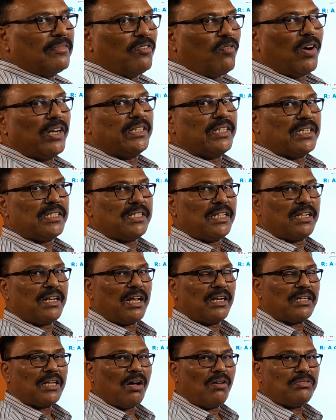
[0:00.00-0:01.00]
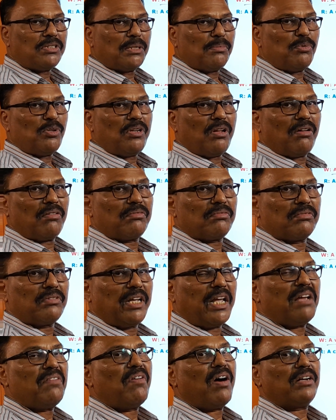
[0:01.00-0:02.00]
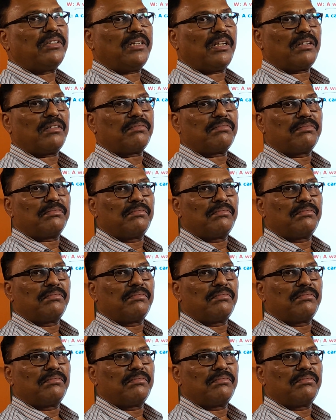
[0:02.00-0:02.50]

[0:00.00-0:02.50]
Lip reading: Water is an uncountable noun. A water.